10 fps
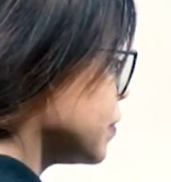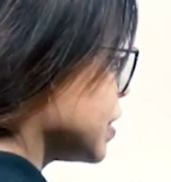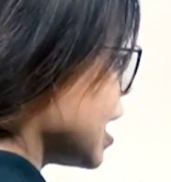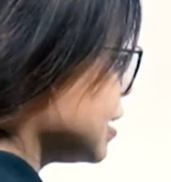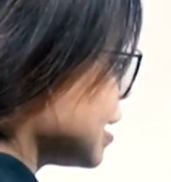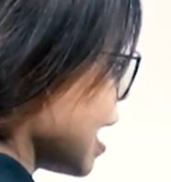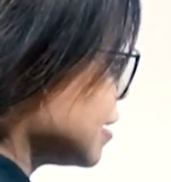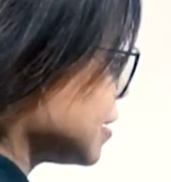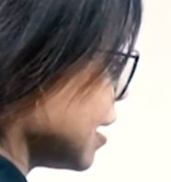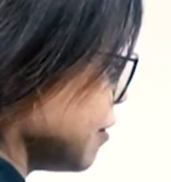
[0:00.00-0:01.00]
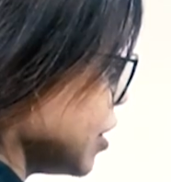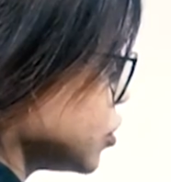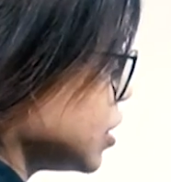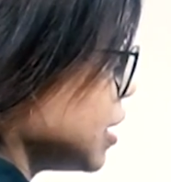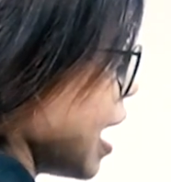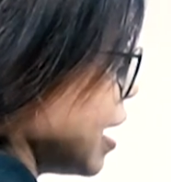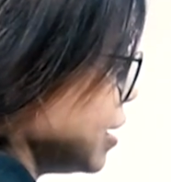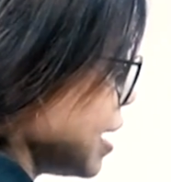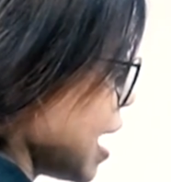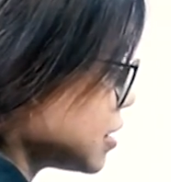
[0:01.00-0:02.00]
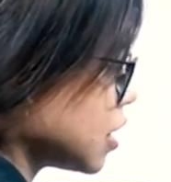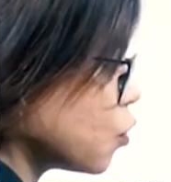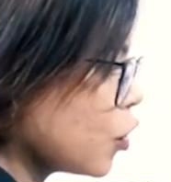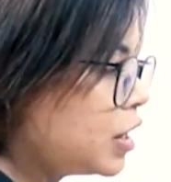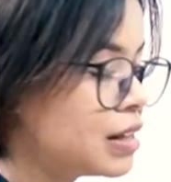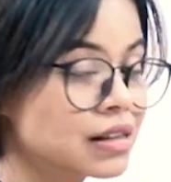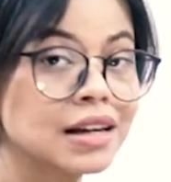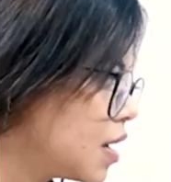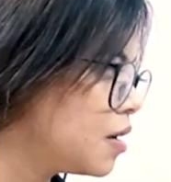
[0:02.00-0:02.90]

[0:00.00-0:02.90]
that tax evasion and tax avoidance,